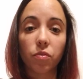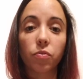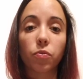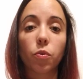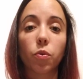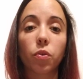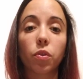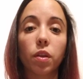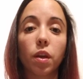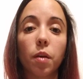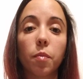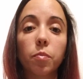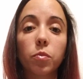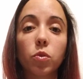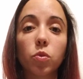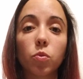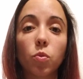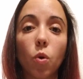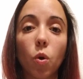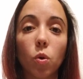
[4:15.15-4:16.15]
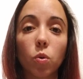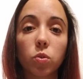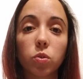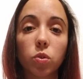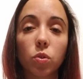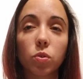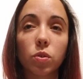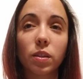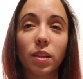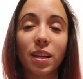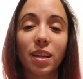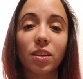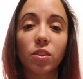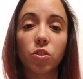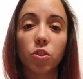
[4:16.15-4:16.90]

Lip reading: for them to also take